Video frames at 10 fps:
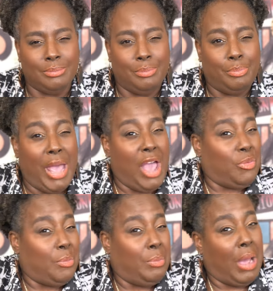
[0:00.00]
Bath
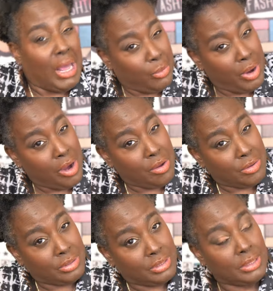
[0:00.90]
and Body
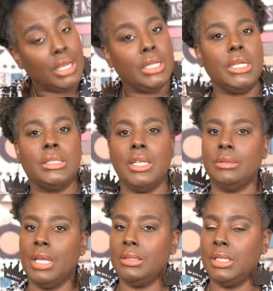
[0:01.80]
Works. And then
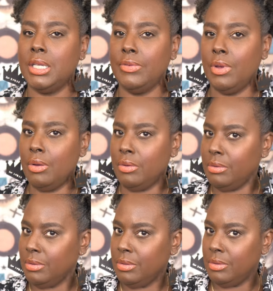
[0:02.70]
sometimes they give you,
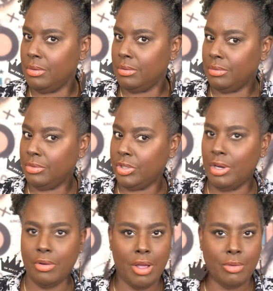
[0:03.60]
oh, she
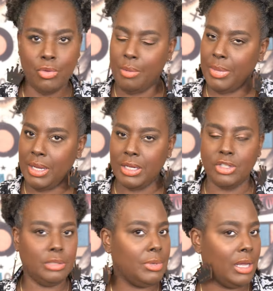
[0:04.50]
a grown woman and
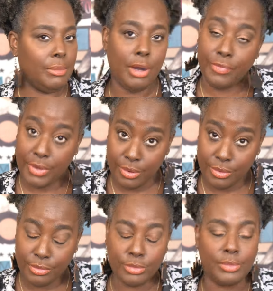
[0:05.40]
she smells like a
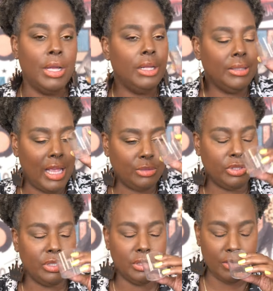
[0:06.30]
perfume. That's what
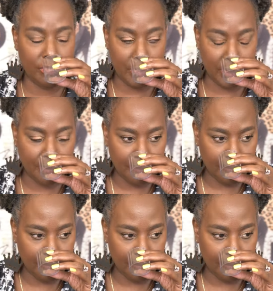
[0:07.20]
she's giving me.